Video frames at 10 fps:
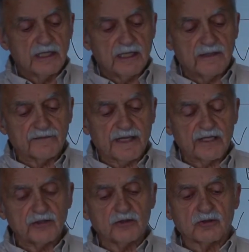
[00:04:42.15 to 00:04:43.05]

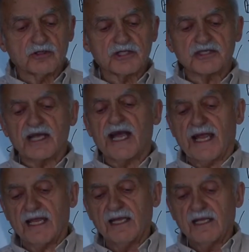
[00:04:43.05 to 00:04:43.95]
then you could
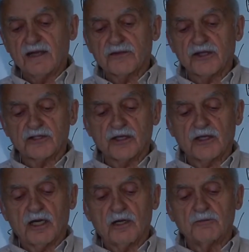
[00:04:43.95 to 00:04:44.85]
say
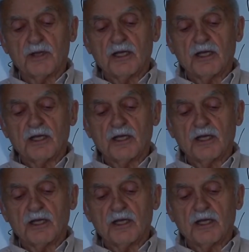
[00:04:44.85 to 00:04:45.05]
that